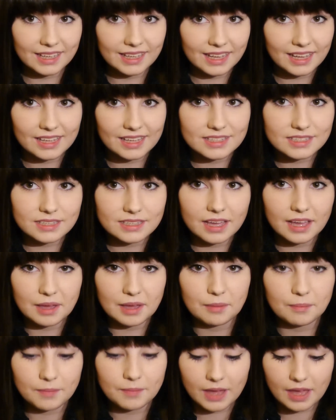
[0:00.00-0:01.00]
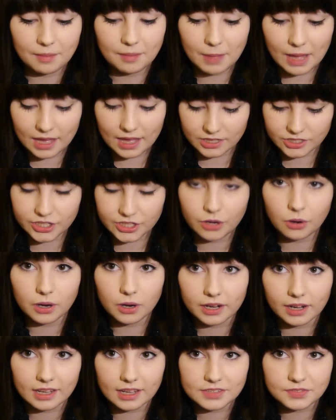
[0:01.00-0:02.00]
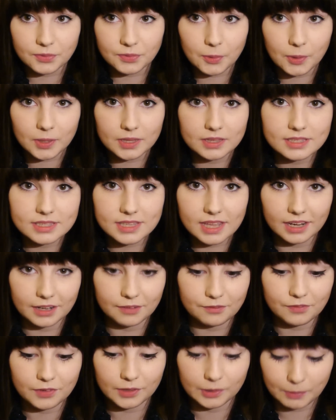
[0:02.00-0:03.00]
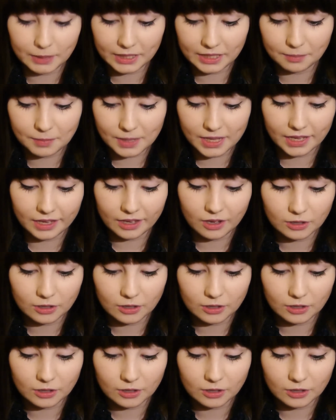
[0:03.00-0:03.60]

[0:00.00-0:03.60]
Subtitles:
Hi guys, I'm actually organised for once and I'm filming my